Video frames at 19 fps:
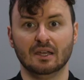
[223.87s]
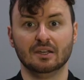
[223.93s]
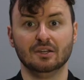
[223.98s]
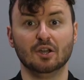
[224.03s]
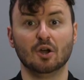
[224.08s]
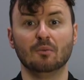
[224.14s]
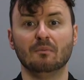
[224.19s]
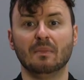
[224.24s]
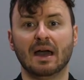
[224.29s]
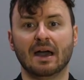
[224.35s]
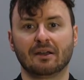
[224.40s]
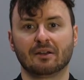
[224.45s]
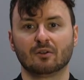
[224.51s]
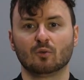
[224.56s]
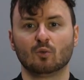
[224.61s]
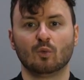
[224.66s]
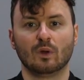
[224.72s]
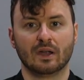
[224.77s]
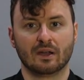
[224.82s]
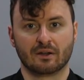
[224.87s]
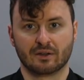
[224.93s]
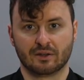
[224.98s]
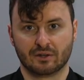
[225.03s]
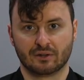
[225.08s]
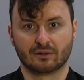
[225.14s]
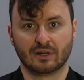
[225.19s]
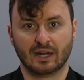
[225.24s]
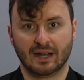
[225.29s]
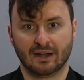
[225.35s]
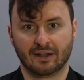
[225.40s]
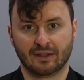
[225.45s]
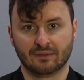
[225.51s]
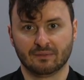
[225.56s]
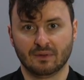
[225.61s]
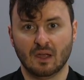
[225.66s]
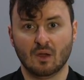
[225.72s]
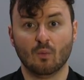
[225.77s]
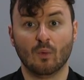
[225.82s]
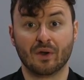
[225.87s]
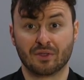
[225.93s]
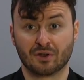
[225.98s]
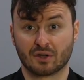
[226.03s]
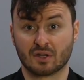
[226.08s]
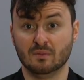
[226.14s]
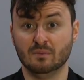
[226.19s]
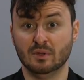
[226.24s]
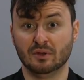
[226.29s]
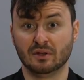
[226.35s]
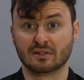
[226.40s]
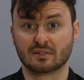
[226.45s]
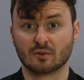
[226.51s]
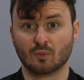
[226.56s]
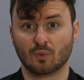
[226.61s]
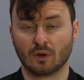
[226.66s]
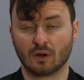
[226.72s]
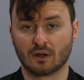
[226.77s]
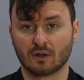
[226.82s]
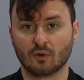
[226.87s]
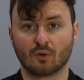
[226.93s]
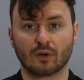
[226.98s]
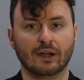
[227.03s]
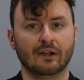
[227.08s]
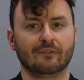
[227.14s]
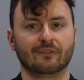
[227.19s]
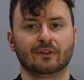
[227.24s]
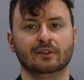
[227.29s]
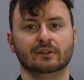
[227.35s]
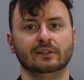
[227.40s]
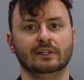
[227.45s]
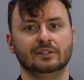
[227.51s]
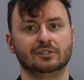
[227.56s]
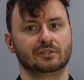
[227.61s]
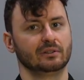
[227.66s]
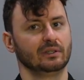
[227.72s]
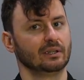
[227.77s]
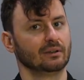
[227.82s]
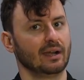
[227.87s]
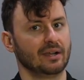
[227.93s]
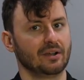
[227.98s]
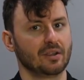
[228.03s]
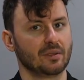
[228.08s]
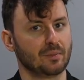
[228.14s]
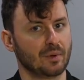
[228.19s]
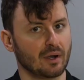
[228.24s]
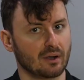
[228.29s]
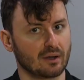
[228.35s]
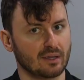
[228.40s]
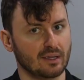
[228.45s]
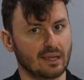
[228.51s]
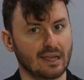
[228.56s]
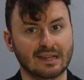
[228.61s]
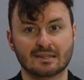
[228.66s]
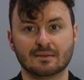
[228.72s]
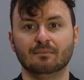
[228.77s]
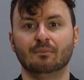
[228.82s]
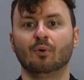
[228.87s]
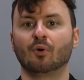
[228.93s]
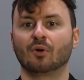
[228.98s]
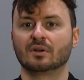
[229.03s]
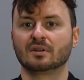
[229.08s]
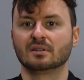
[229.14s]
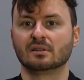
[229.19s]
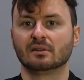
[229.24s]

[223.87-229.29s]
No matter where you're riding, whether commuting to work or out for a leisurely ride to the park, it's important to